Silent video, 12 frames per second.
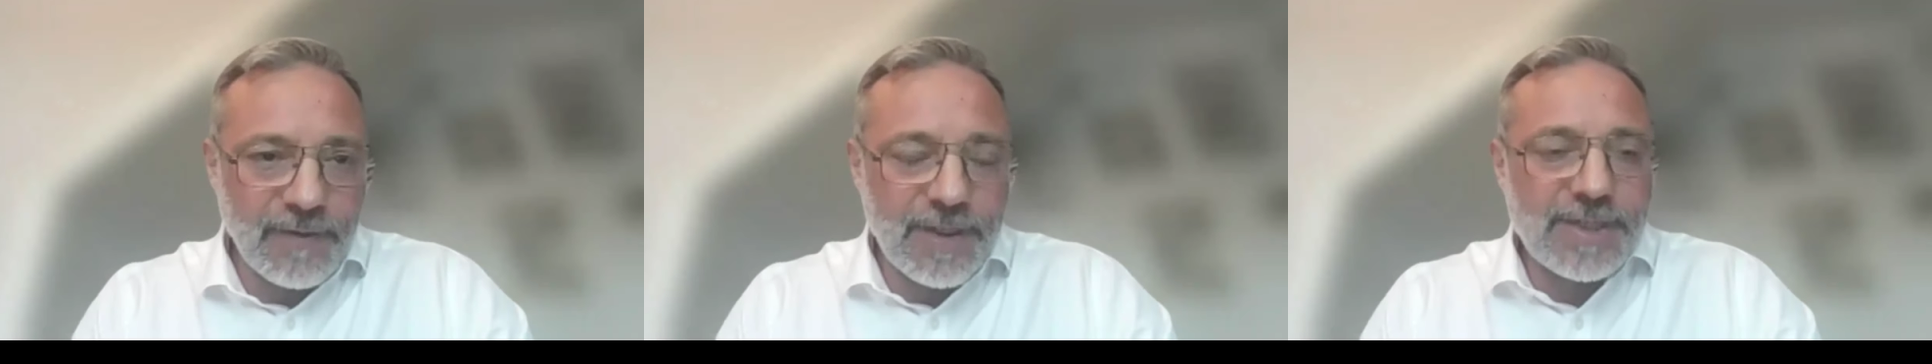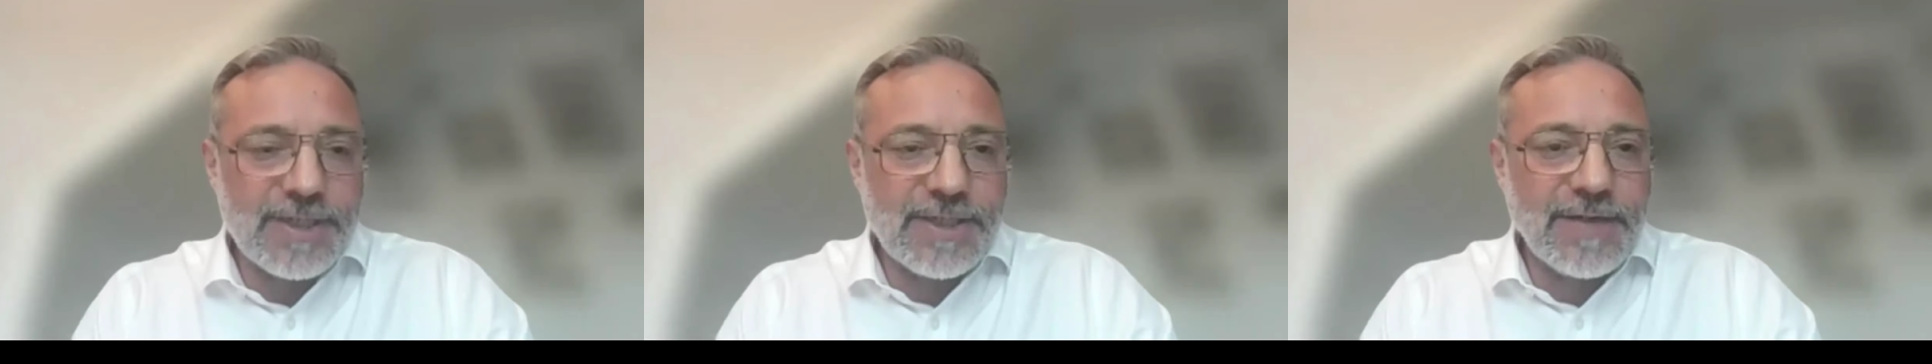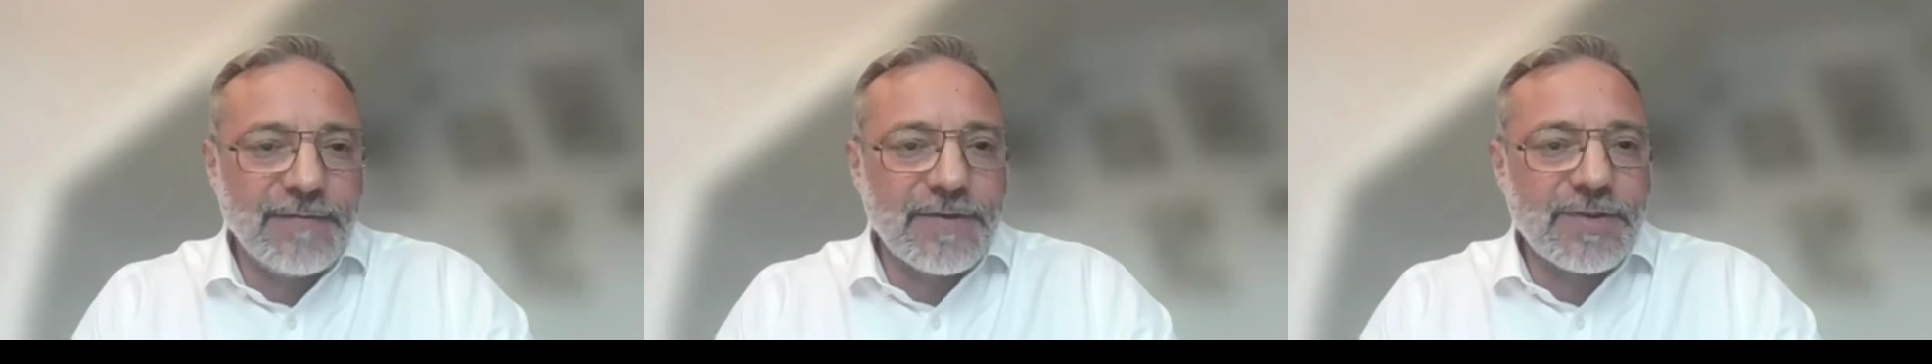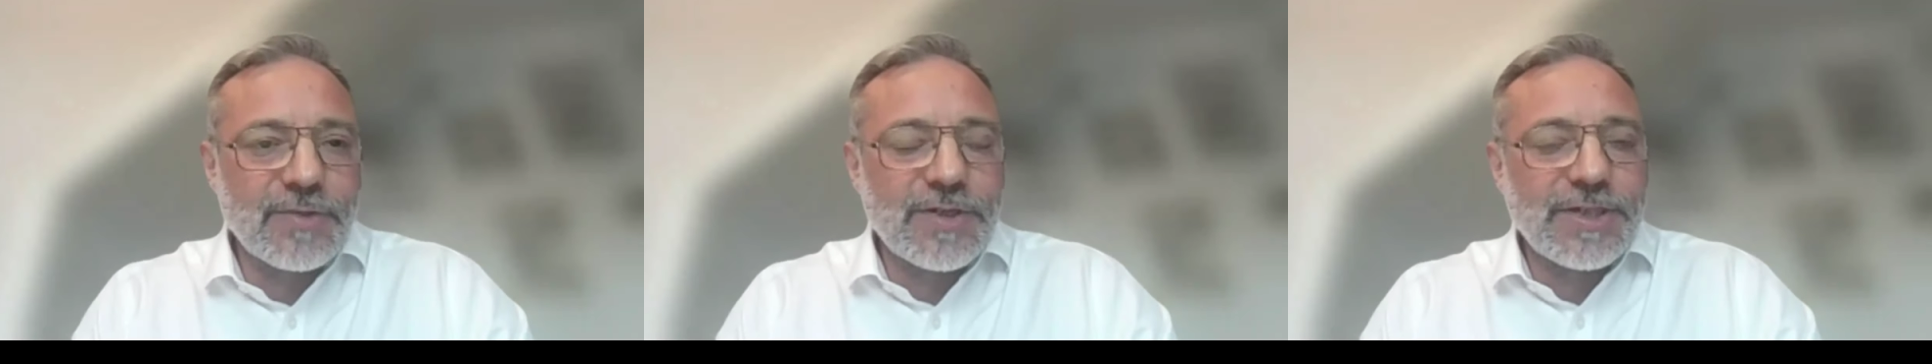versus
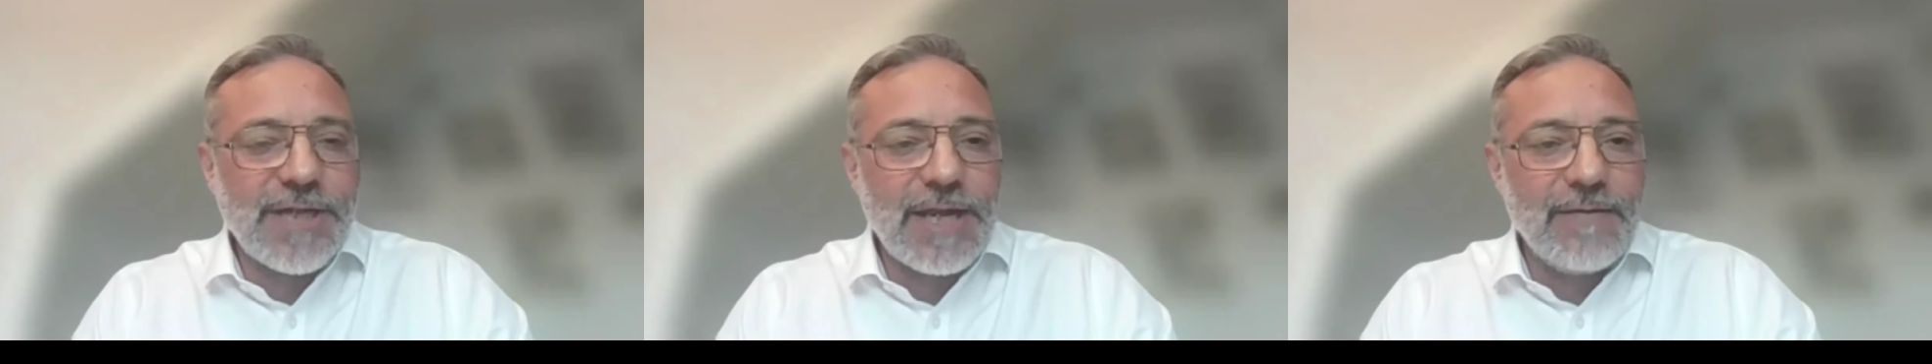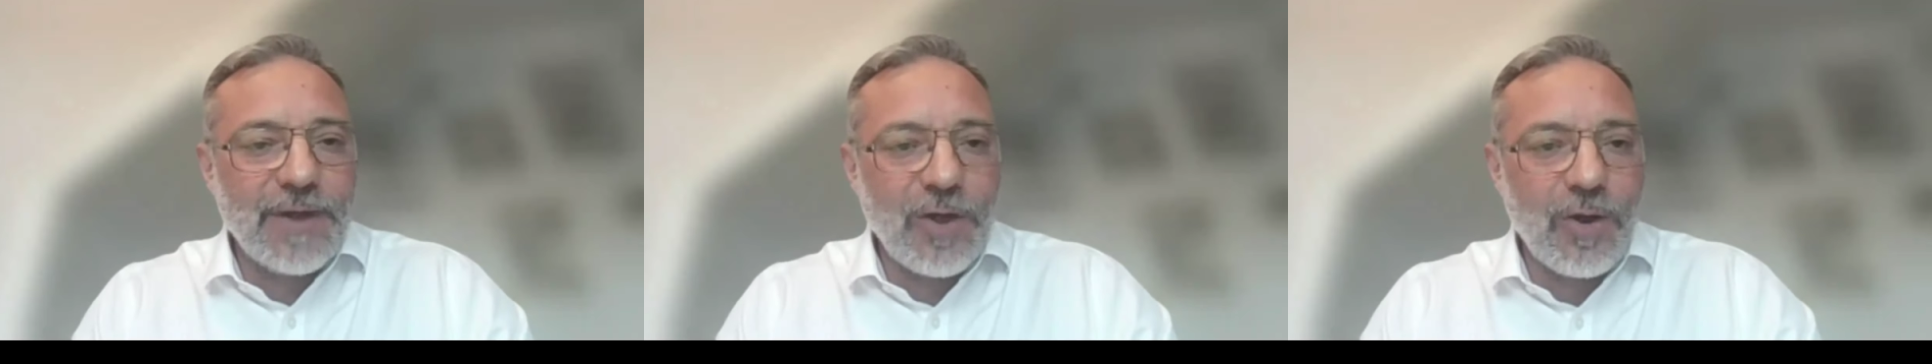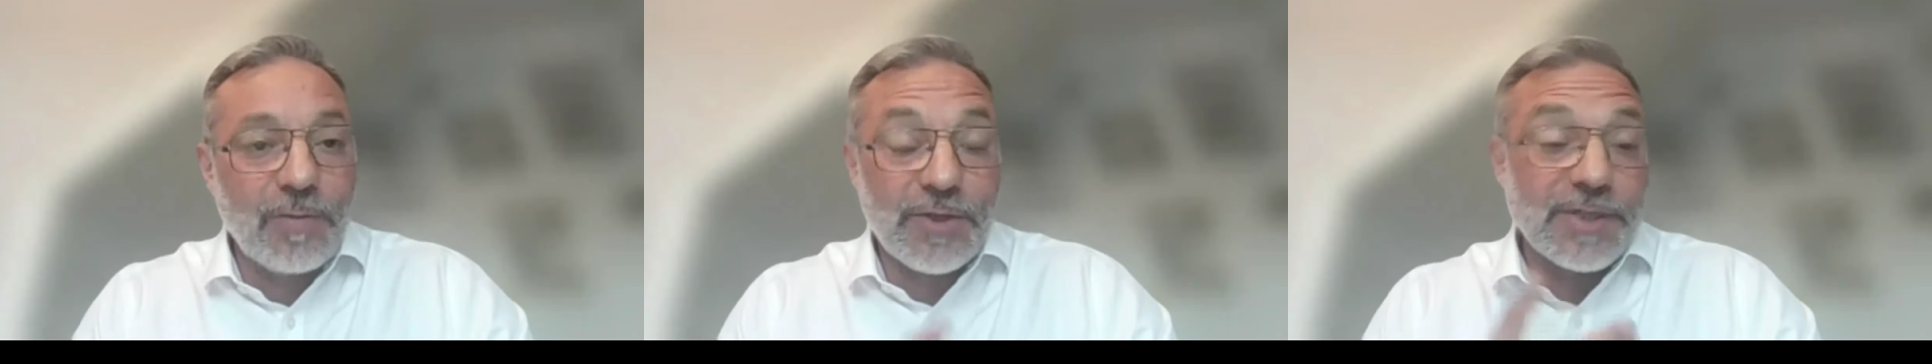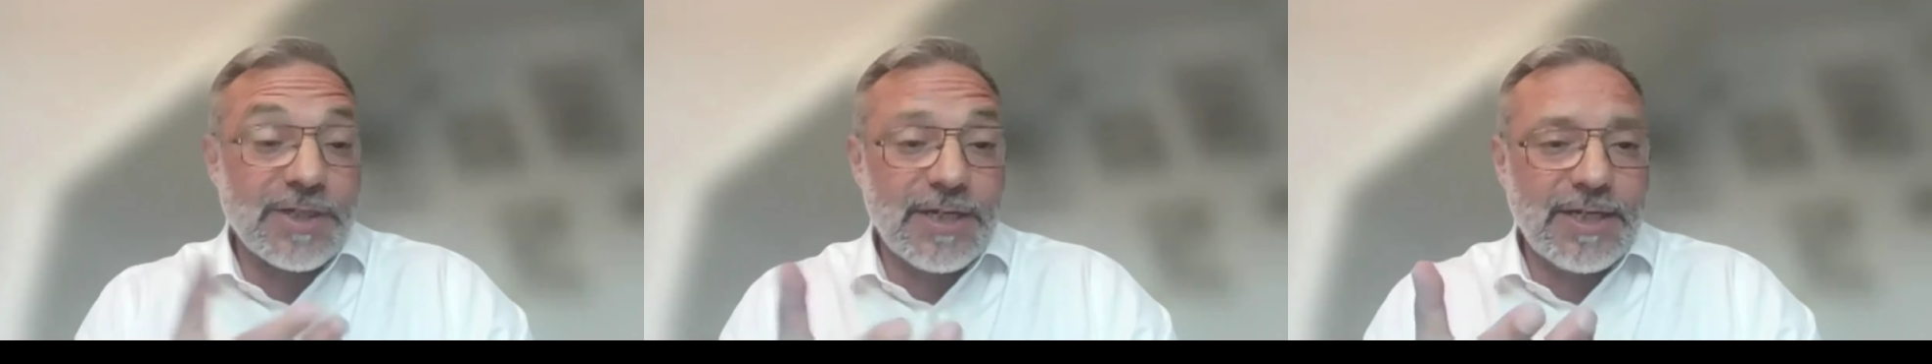different sort of saving options.